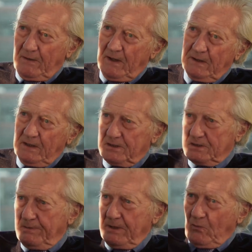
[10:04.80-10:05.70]
there
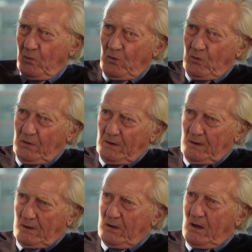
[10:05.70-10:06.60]
needs to be a wall,
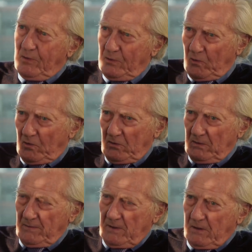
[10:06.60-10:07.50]
a common
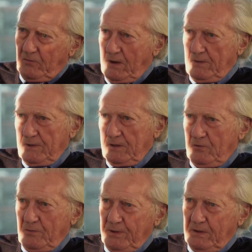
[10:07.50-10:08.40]
wall, around the
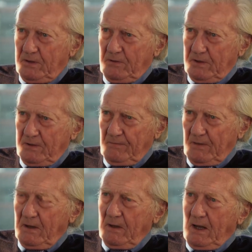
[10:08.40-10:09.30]
European Union,
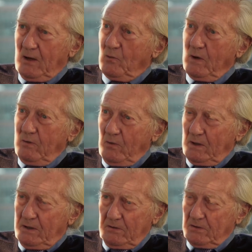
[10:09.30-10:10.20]
and we
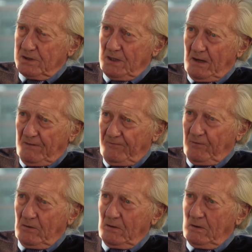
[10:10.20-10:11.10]
will use our
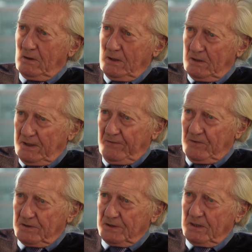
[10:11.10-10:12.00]
full
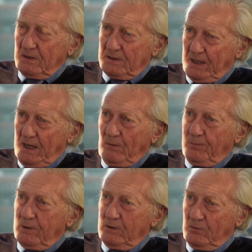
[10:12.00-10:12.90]
endeavours to
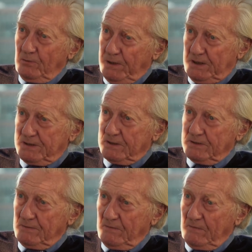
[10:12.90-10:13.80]
help you police
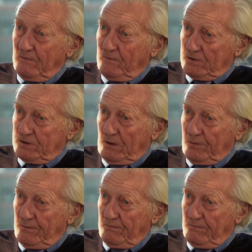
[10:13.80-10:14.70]
it. Full stop.